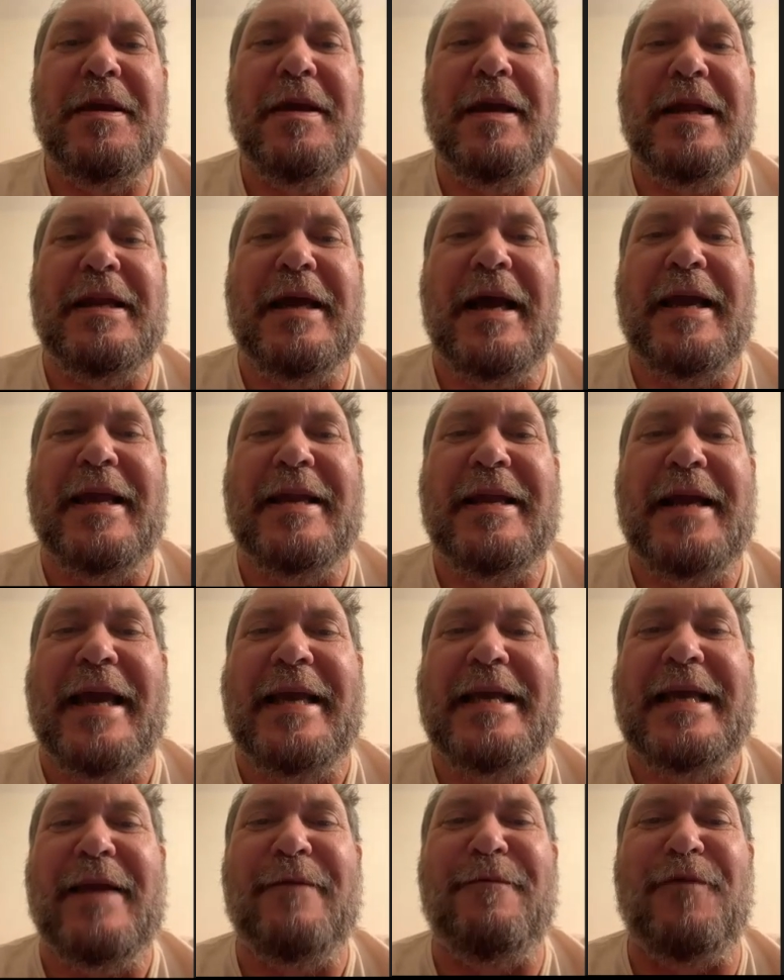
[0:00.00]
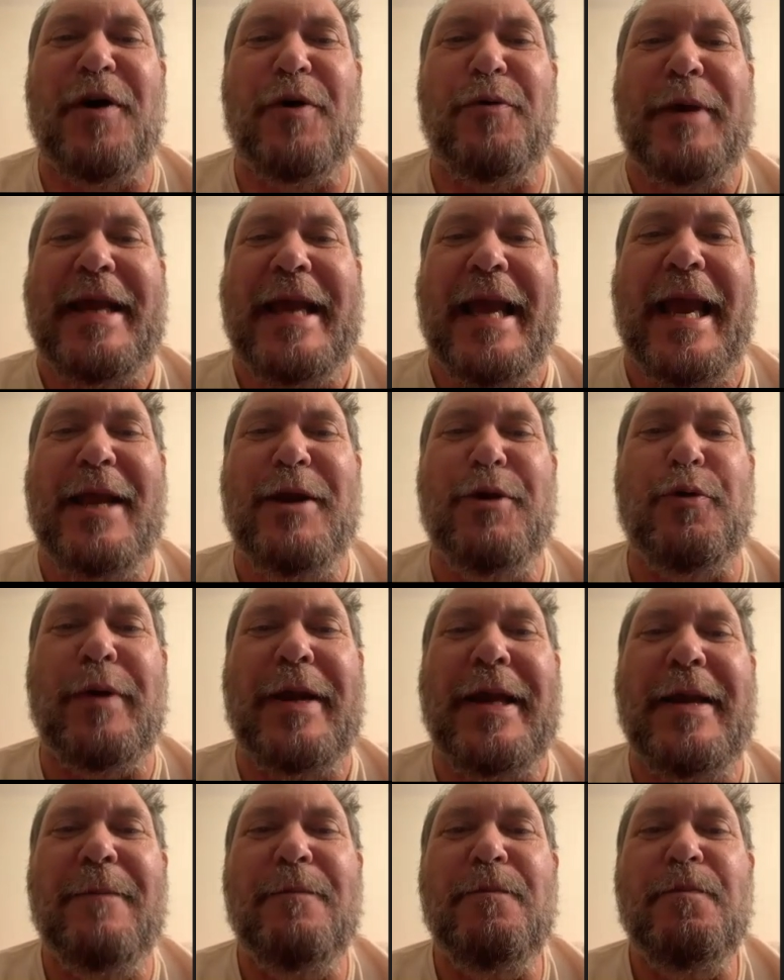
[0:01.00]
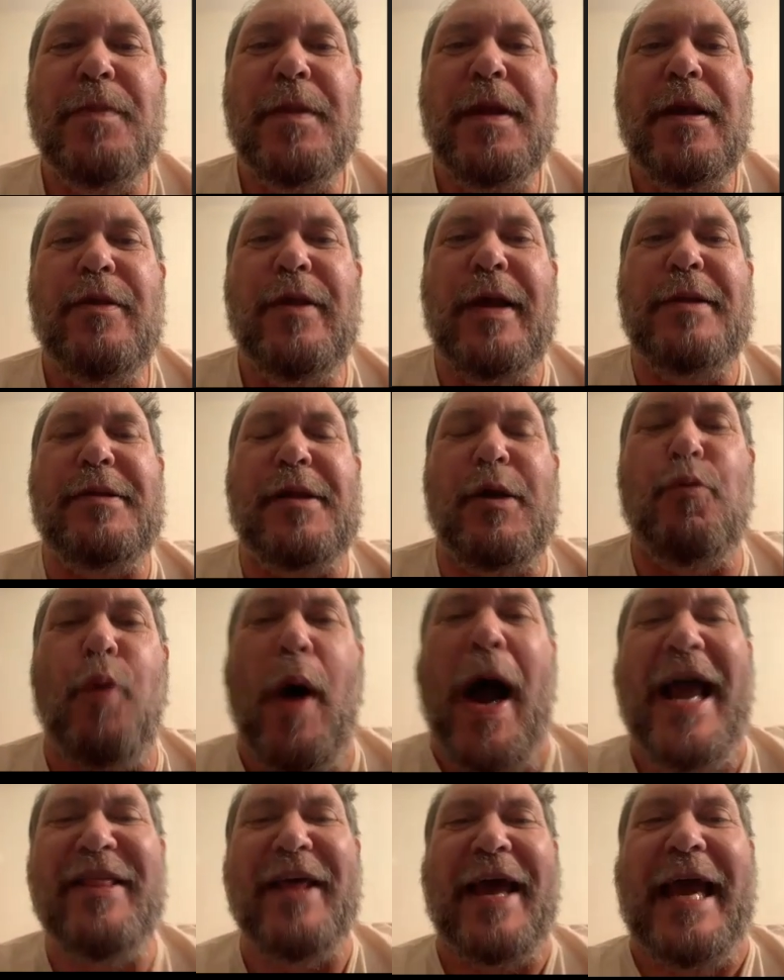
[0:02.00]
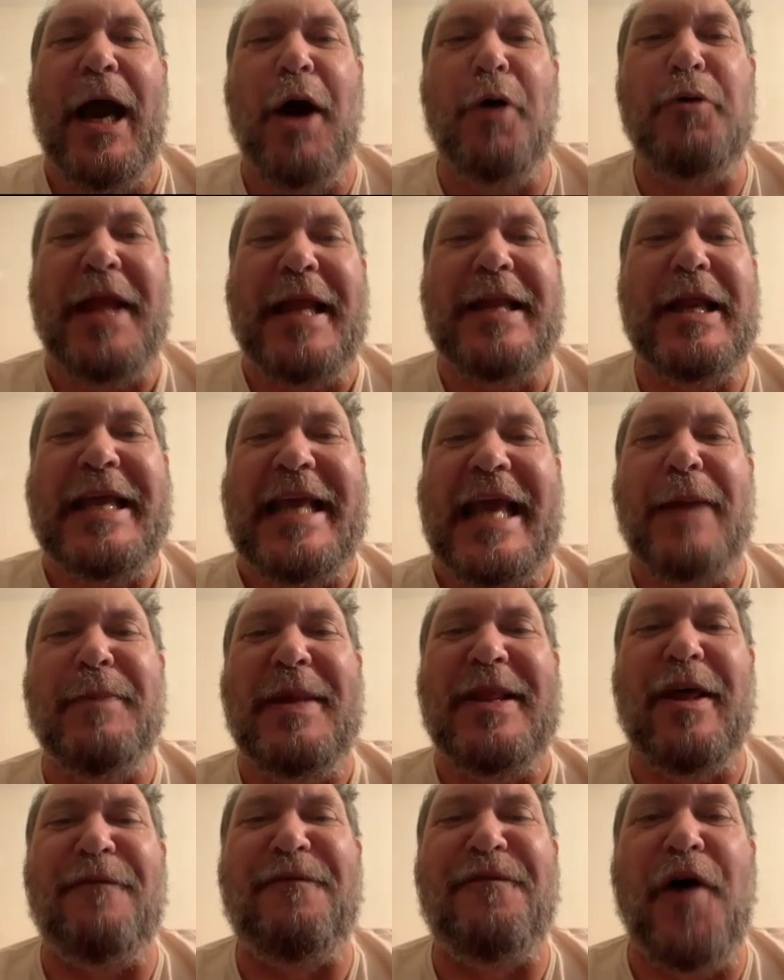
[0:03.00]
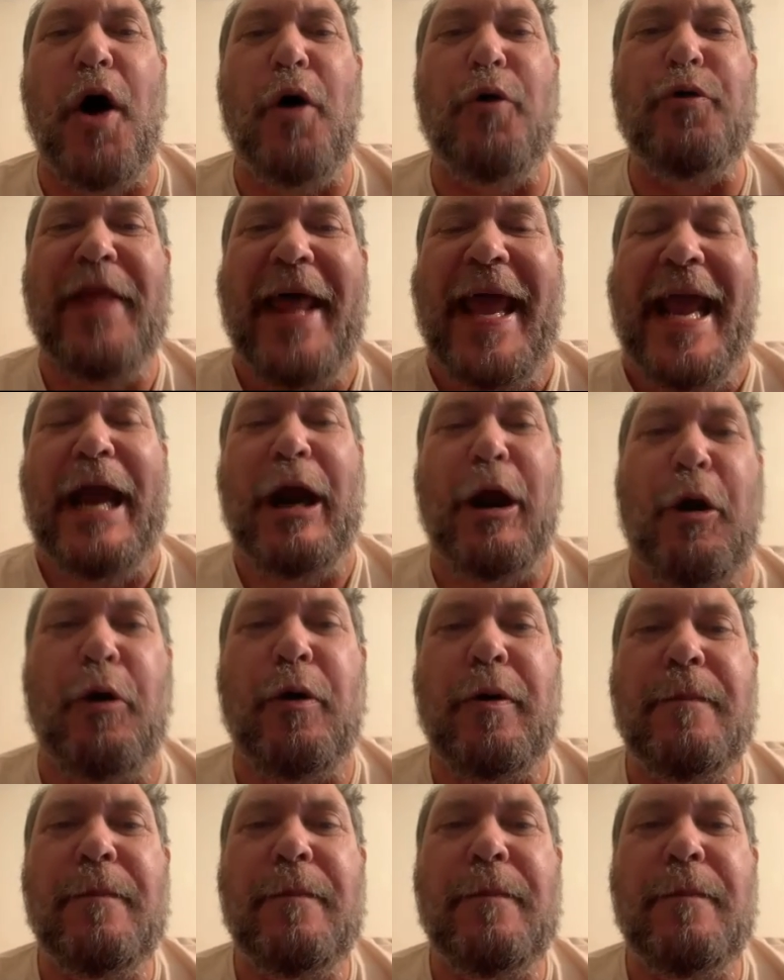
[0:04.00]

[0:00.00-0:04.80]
and I and I get very angry and I said, Why the hell did you give me the phone there?